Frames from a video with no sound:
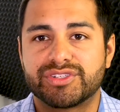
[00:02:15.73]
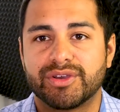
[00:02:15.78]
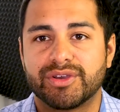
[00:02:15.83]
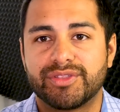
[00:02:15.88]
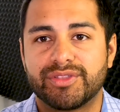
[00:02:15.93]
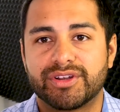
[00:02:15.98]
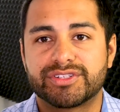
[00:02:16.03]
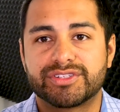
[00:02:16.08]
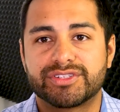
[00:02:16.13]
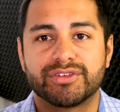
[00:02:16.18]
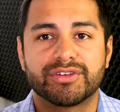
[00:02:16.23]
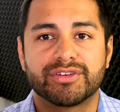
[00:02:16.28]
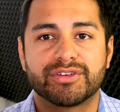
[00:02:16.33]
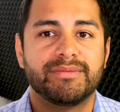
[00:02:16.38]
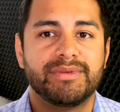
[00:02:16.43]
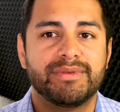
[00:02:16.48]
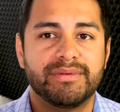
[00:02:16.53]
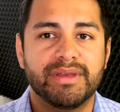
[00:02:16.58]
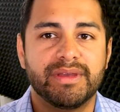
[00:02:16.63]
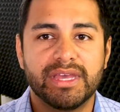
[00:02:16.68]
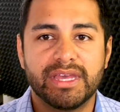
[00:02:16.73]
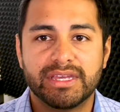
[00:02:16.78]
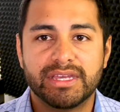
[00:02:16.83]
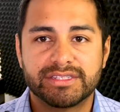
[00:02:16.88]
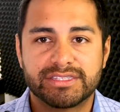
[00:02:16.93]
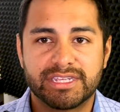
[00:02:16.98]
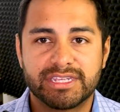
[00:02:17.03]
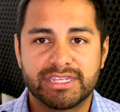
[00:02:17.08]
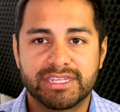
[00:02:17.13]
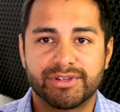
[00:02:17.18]
so they're still going to be
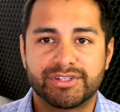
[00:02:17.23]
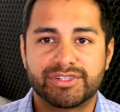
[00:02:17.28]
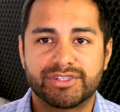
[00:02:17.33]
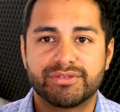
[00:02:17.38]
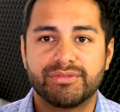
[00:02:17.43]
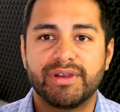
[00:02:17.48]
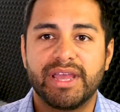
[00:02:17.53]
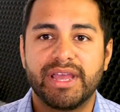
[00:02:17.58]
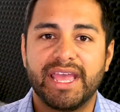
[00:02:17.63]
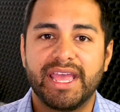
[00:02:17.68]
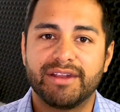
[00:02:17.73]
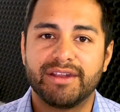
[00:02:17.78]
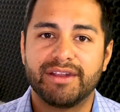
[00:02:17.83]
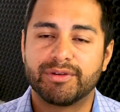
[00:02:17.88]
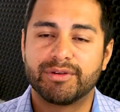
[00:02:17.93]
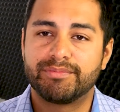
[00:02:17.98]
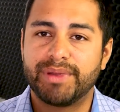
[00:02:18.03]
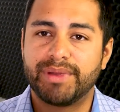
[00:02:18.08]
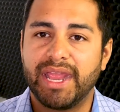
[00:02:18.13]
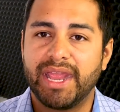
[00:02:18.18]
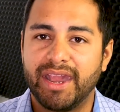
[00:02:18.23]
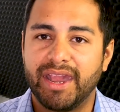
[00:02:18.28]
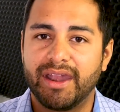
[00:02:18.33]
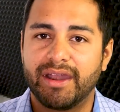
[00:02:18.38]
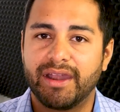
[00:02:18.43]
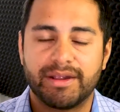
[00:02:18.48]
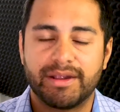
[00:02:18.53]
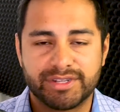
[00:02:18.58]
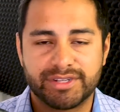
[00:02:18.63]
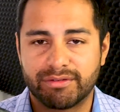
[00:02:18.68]
similar to a
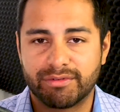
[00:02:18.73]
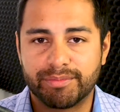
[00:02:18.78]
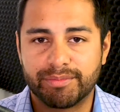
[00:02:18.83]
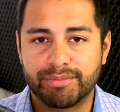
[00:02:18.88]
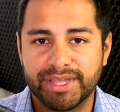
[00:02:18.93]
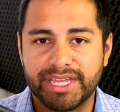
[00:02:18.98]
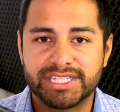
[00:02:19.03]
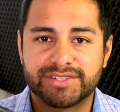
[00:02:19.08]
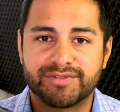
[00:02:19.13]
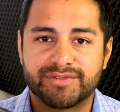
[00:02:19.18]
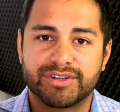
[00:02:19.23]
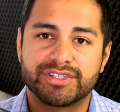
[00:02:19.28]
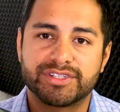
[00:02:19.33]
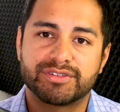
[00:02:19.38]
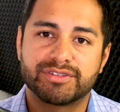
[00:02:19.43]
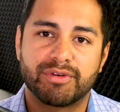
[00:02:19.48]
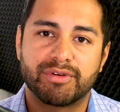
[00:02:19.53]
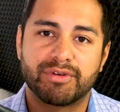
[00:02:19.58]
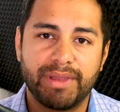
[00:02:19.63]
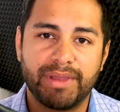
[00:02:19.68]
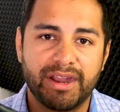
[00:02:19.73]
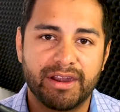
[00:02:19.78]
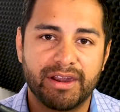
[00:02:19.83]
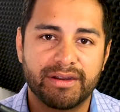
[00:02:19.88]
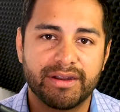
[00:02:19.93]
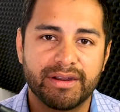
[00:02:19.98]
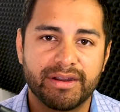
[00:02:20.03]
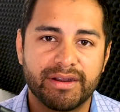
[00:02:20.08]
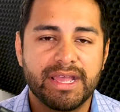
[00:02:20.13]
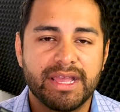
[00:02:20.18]
replace versus a
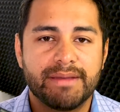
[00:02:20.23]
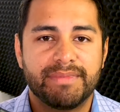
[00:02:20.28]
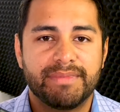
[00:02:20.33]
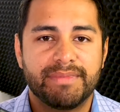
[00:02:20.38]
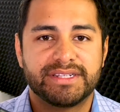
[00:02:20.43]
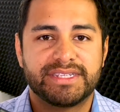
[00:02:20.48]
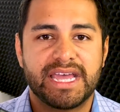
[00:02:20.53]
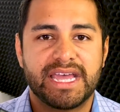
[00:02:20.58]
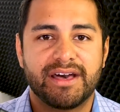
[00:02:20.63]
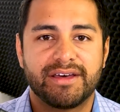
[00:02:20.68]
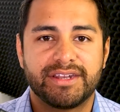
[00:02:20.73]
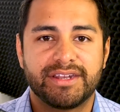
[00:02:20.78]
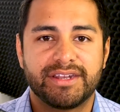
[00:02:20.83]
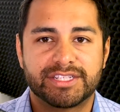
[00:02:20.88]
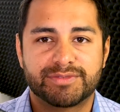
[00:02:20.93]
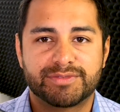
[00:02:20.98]
repair mentality.